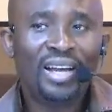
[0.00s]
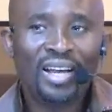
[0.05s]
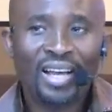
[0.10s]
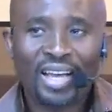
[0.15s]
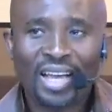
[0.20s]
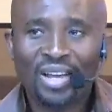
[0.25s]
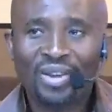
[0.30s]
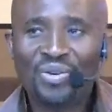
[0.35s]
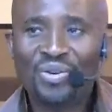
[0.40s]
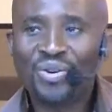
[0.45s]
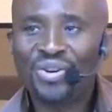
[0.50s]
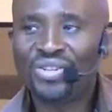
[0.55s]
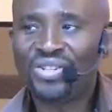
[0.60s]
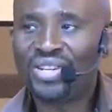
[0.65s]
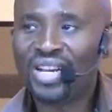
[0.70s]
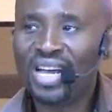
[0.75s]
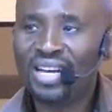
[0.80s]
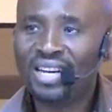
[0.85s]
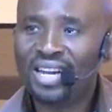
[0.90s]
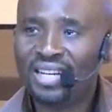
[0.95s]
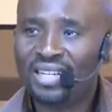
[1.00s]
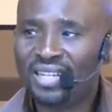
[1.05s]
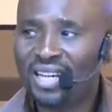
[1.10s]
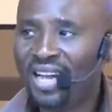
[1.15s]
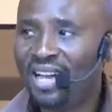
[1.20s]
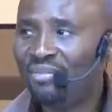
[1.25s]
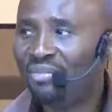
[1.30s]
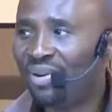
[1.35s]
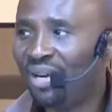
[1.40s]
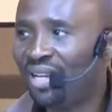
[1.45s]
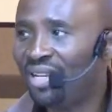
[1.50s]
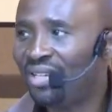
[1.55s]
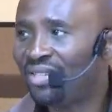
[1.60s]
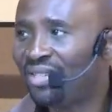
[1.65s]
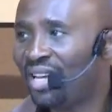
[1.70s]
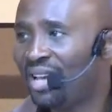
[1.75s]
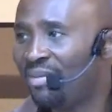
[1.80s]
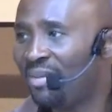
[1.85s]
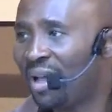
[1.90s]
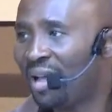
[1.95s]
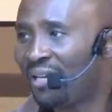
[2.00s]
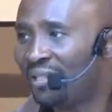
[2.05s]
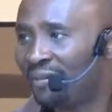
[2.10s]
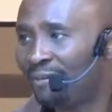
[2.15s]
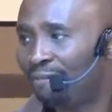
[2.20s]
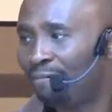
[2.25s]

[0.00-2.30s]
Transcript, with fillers: Can you restart that time, please? Amen.